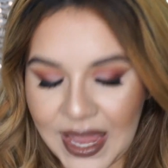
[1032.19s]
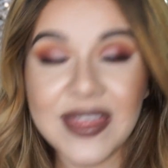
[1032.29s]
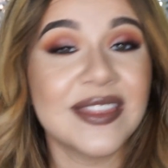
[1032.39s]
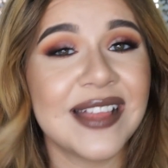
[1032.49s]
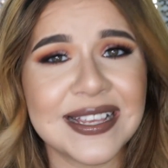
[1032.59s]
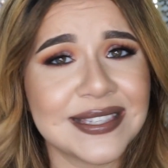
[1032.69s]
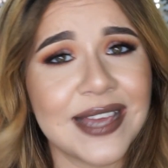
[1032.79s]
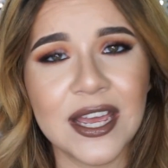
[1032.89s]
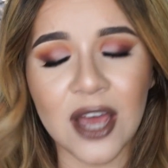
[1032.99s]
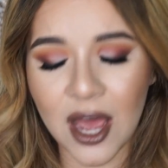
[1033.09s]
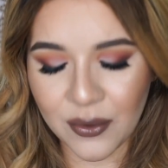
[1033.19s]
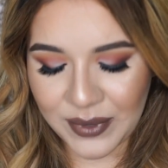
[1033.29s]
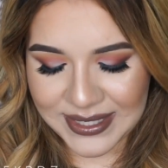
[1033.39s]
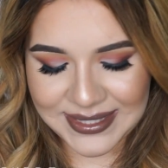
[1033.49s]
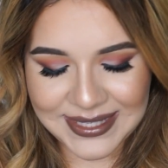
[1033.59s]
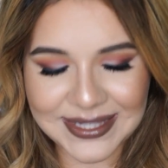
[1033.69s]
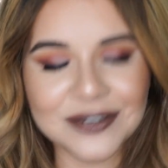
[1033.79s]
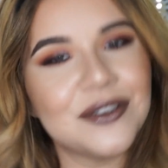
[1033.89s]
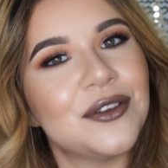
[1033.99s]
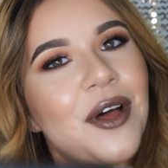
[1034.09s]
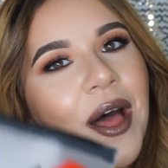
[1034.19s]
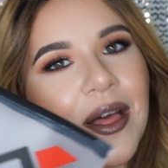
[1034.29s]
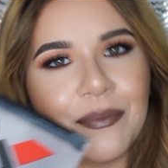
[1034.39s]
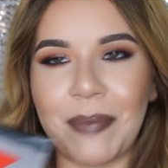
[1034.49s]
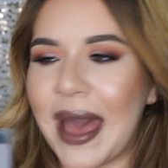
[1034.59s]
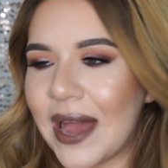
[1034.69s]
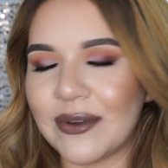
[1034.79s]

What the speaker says: And then the last thing I got was this little bag,